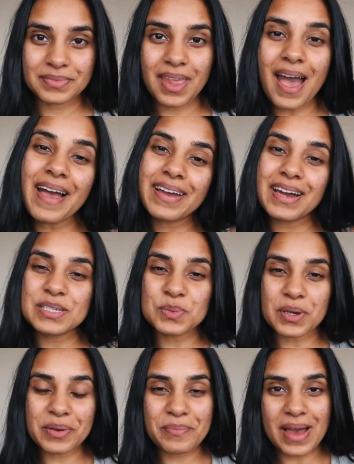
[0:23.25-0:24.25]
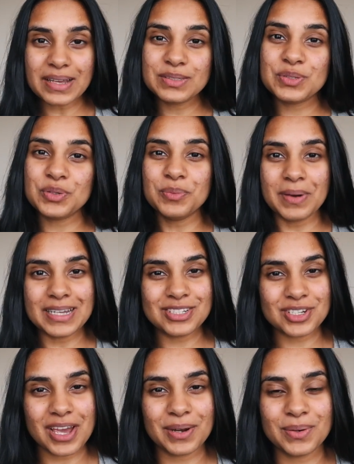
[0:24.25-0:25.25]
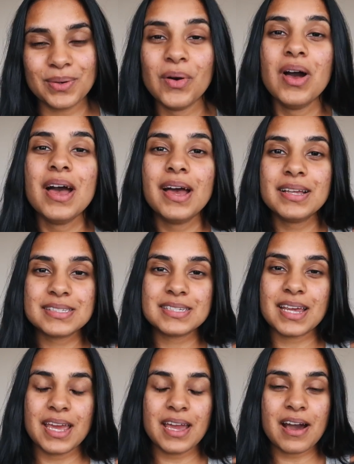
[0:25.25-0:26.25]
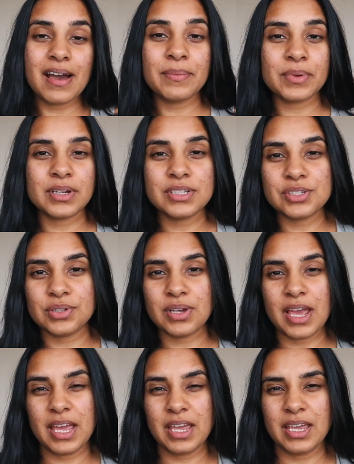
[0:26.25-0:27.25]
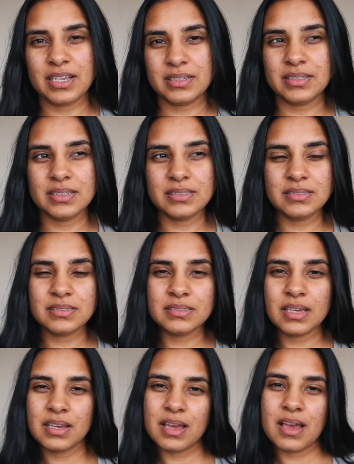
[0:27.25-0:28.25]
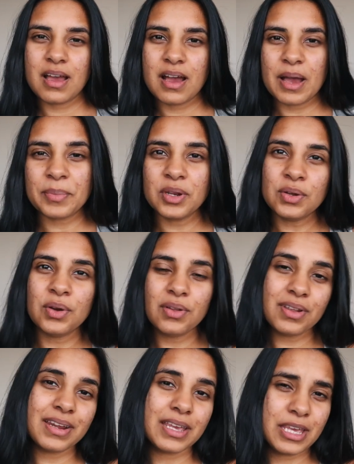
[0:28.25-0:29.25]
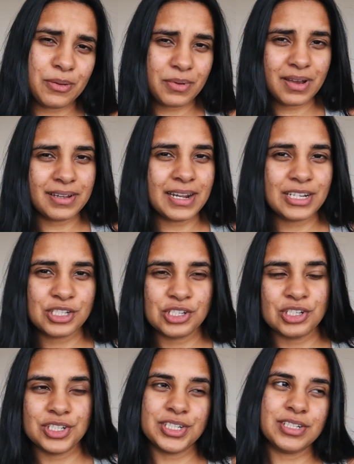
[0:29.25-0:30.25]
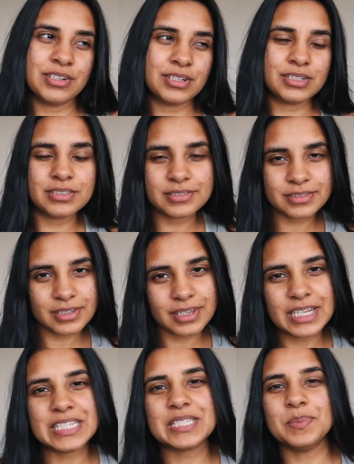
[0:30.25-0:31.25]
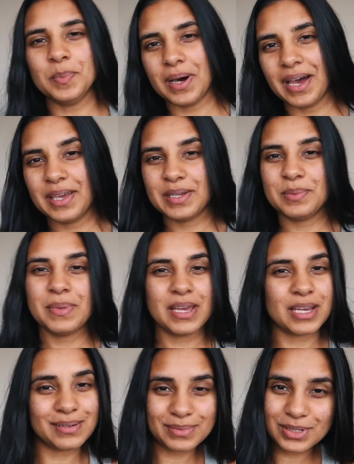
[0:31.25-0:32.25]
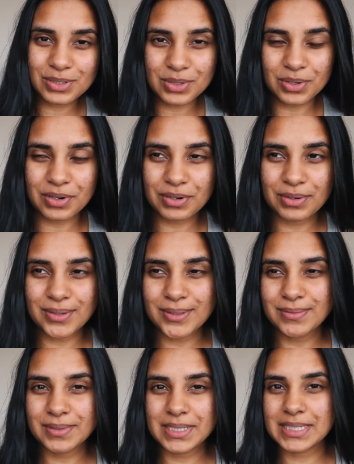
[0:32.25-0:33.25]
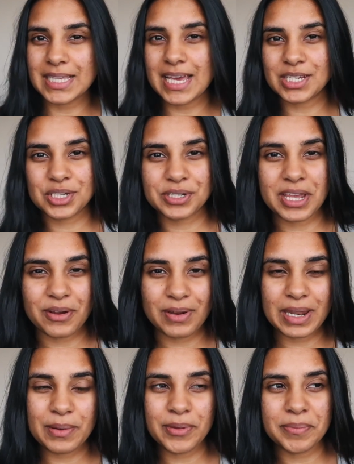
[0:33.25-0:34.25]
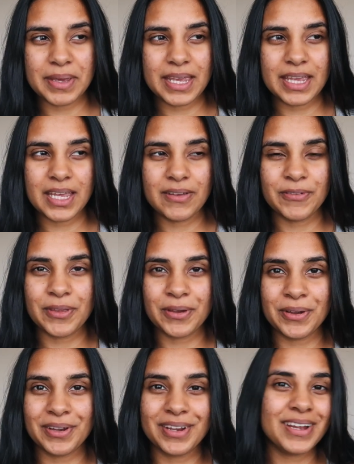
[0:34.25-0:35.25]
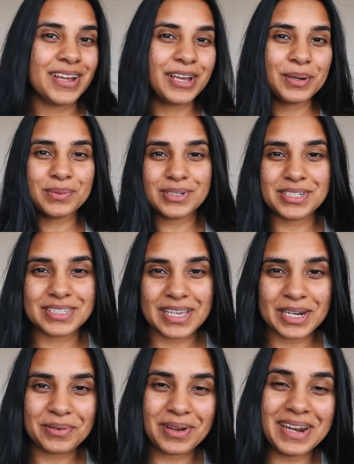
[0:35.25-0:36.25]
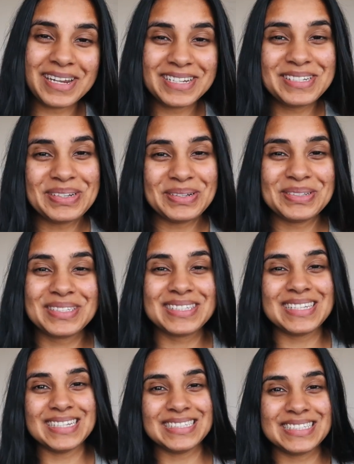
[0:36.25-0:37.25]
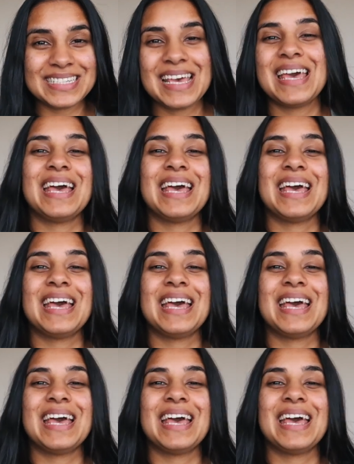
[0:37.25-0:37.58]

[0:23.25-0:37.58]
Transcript: Hi guys, welcome back to my channel. Today I'm gonna do I'm gonna call it a Kim Kardashian inspired makeup tutorial slash get ready with me, even though we're just getting ready to sit